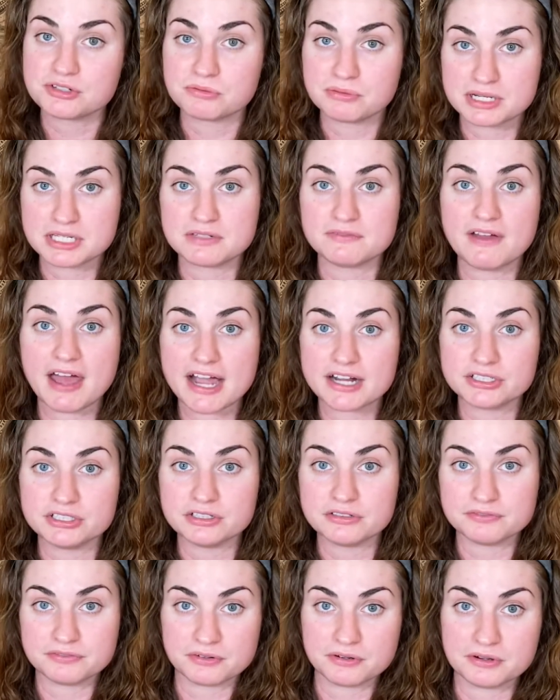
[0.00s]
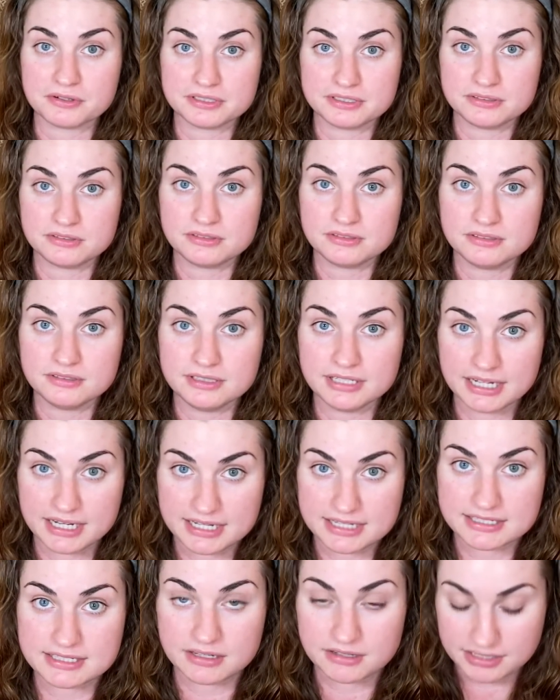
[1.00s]
risk factor for
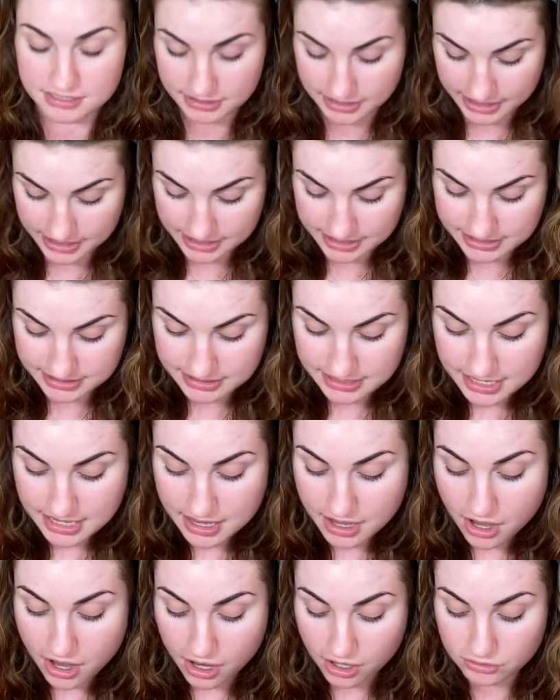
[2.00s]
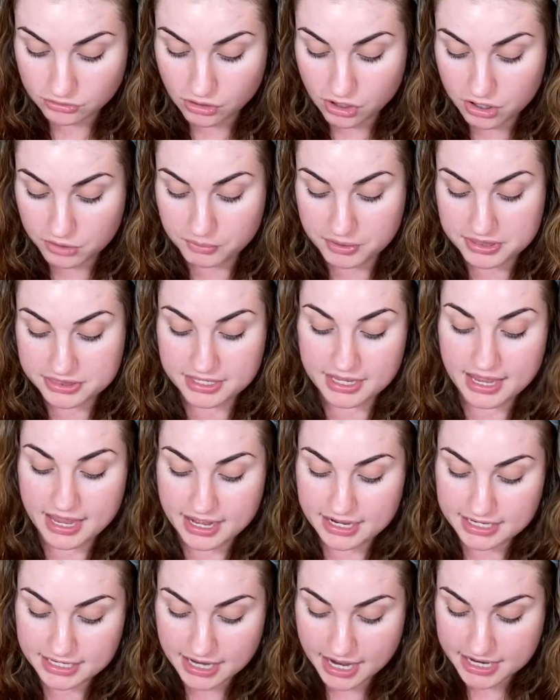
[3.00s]
getting cellulitis, along with
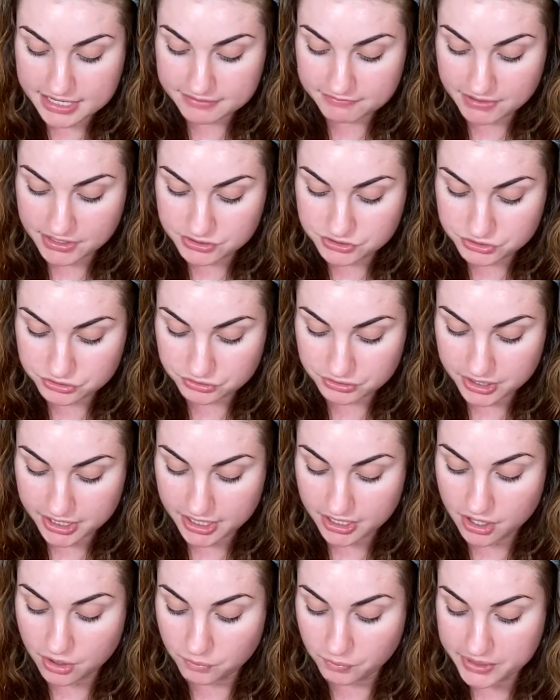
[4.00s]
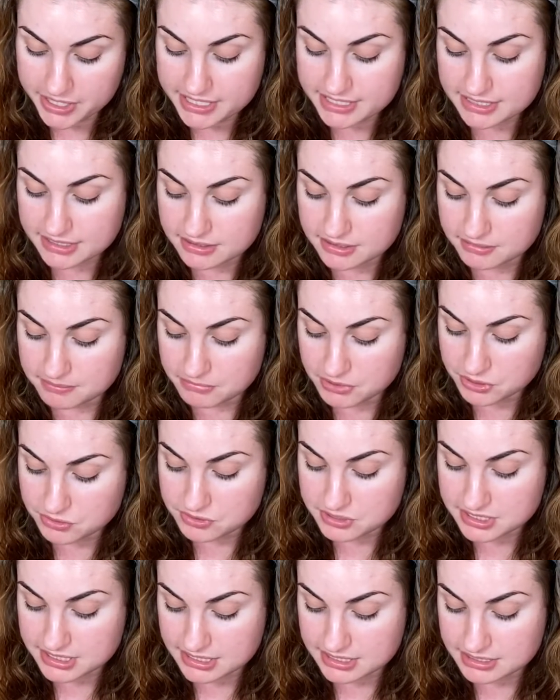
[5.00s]
any kind of injury, a weakened
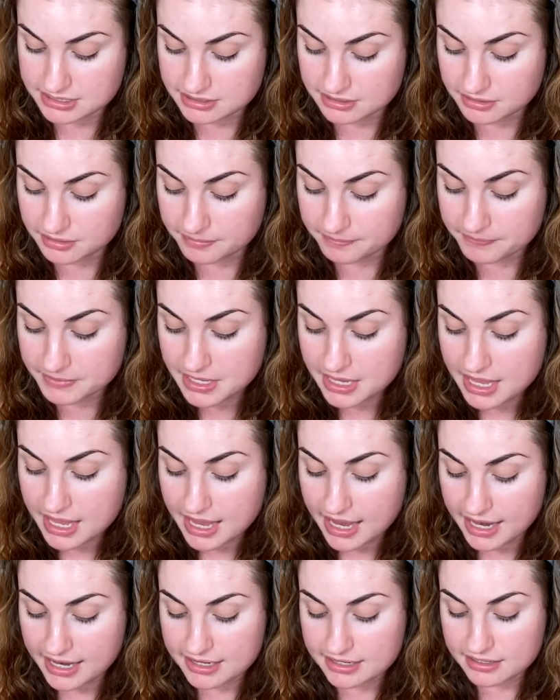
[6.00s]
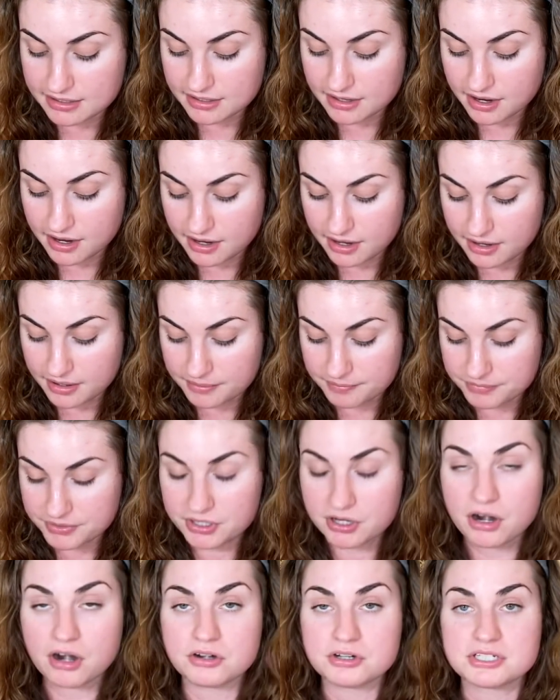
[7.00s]
immune system. And
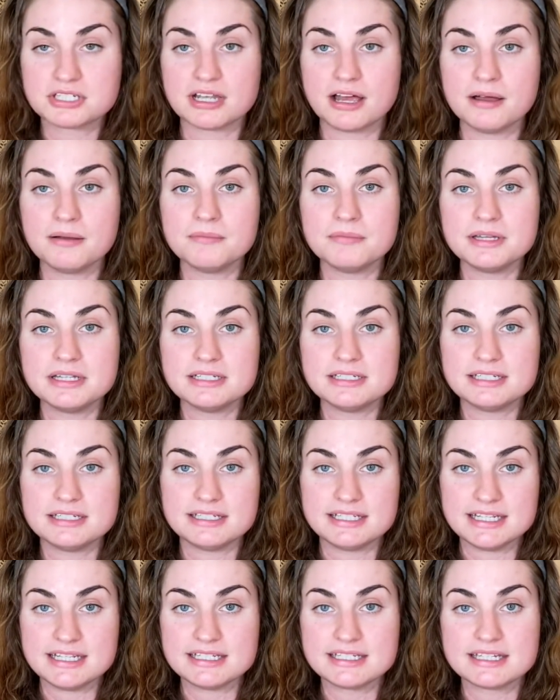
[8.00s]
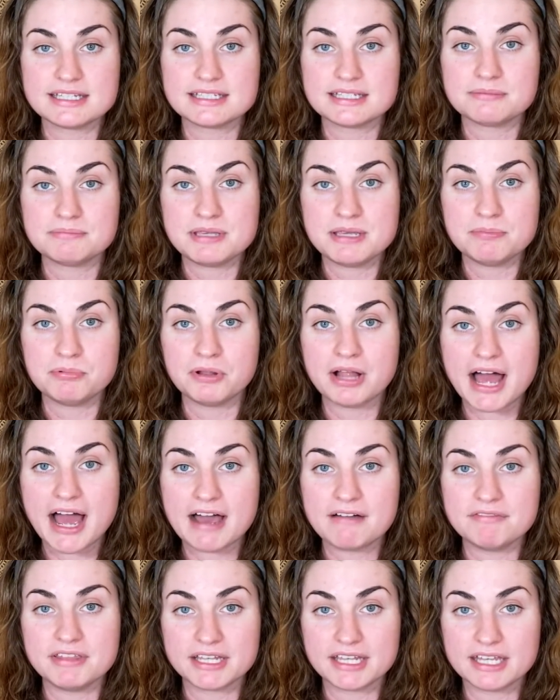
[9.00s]
there are some diseases that people
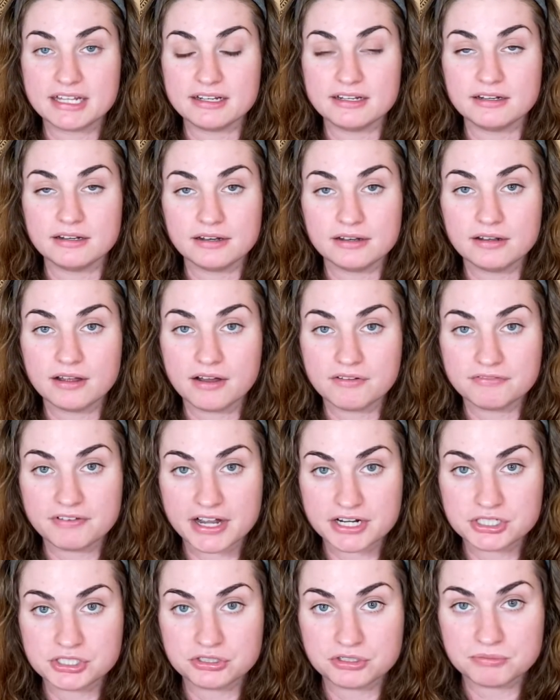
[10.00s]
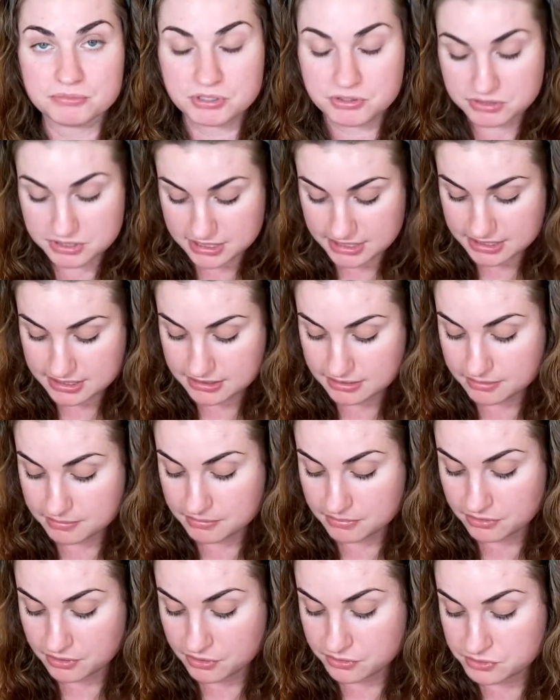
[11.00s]
have that can affect your immune
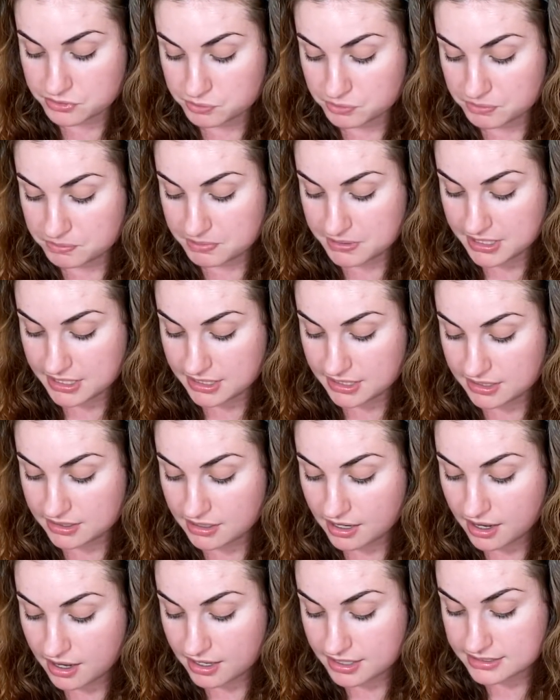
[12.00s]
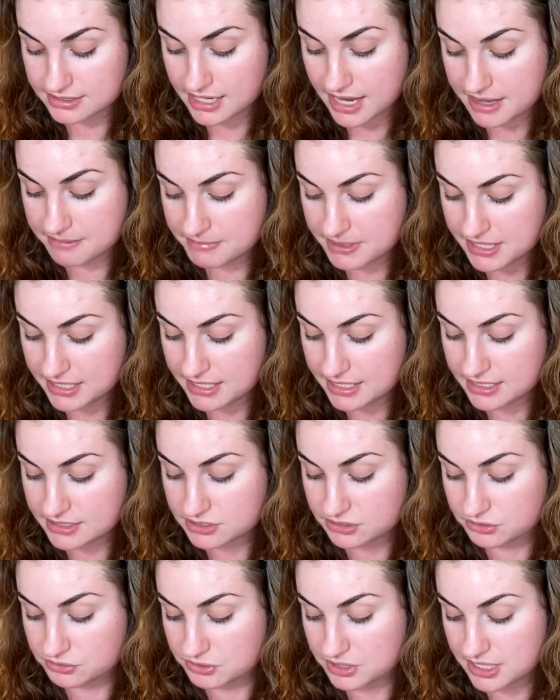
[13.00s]
system. Those would be
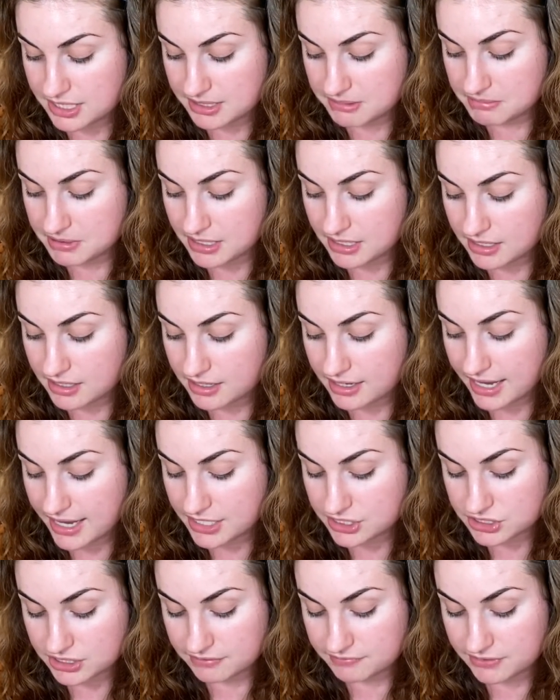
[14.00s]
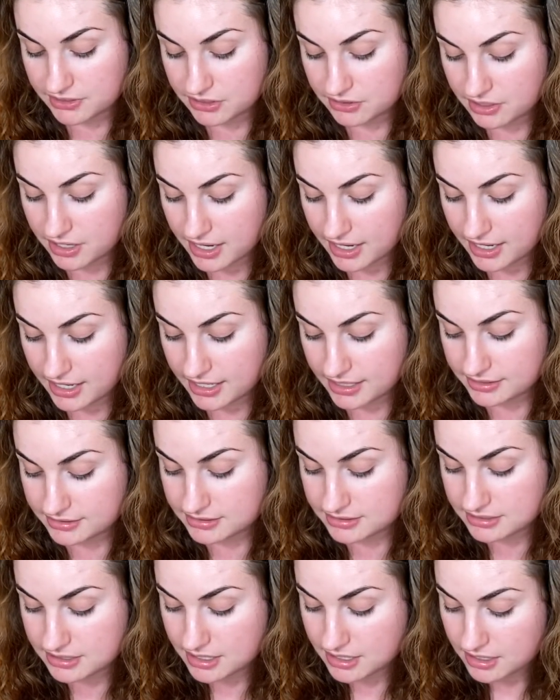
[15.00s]
diabetes, leukemia, HIV or
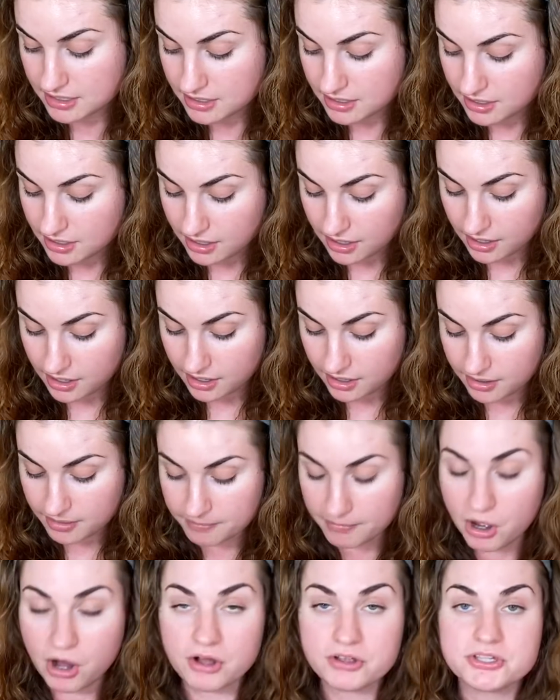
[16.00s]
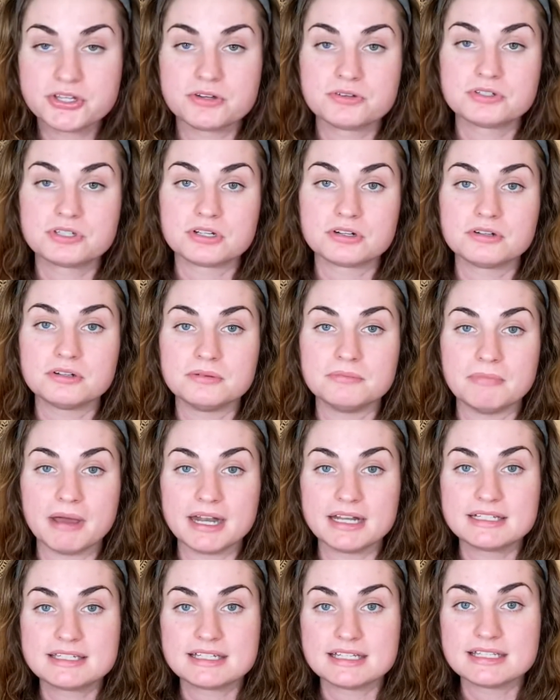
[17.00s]
AIDS. Also, certain
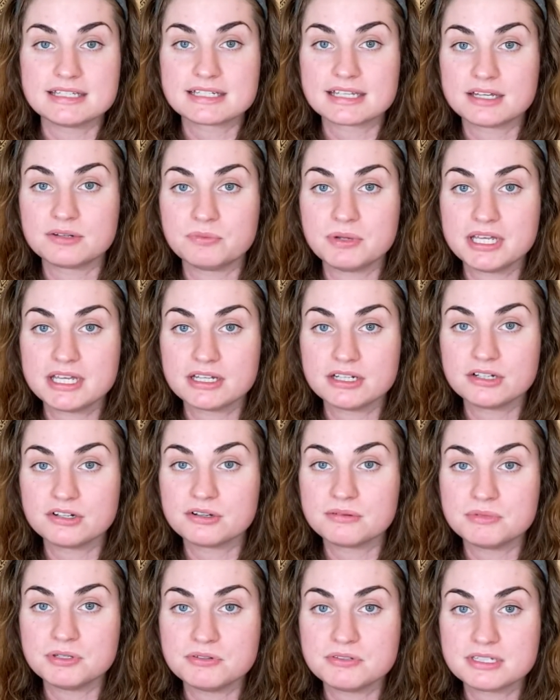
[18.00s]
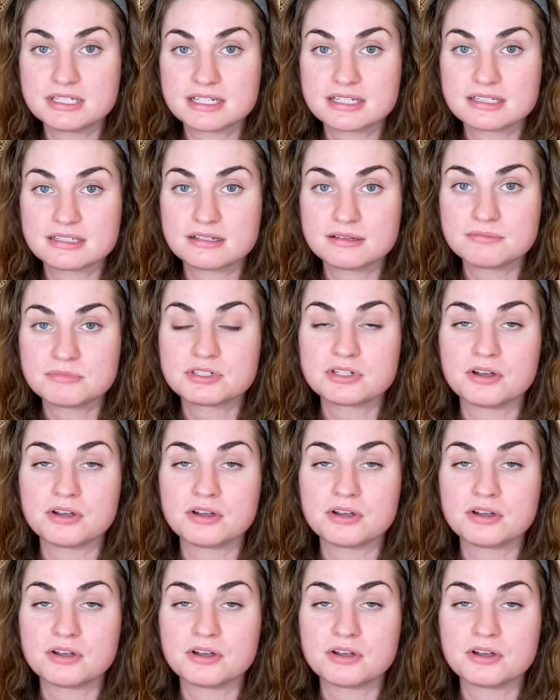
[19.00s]
medicines can weaken your immune system.